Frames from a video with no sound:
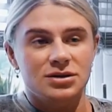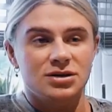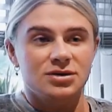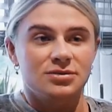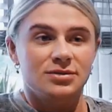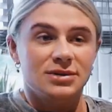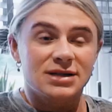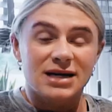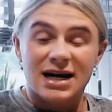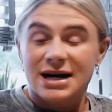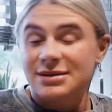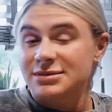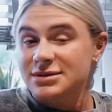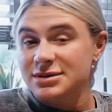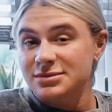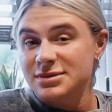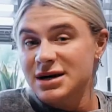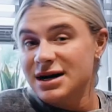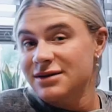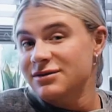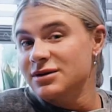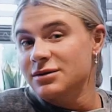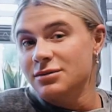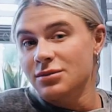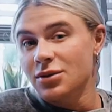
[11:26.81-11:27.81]
sometimes I'm
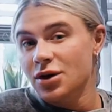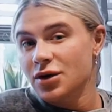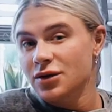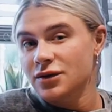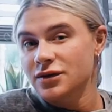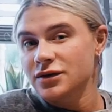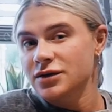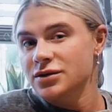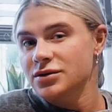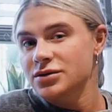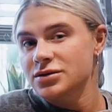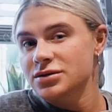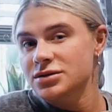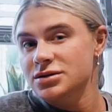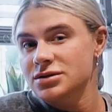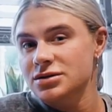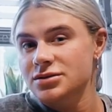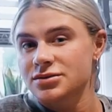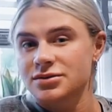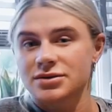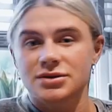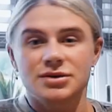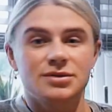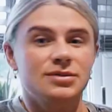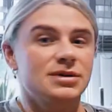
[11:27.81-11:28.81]
having more foods,
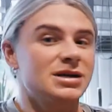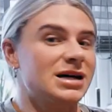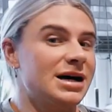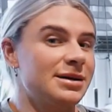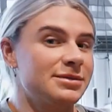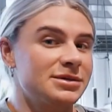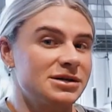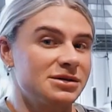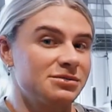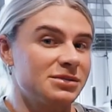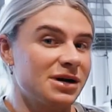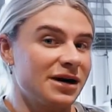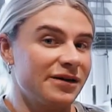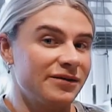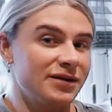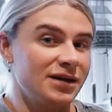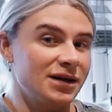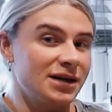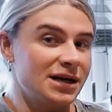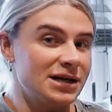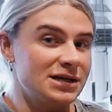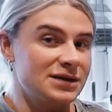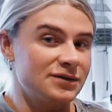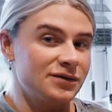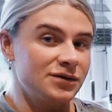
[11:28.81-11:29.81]
sometimes I'm
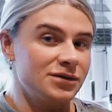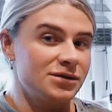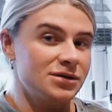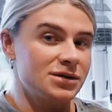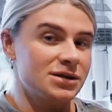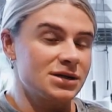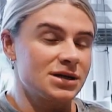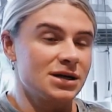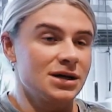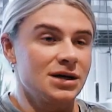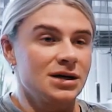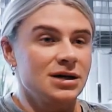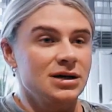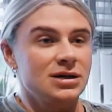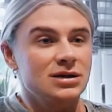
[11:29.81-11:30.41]
having less foods,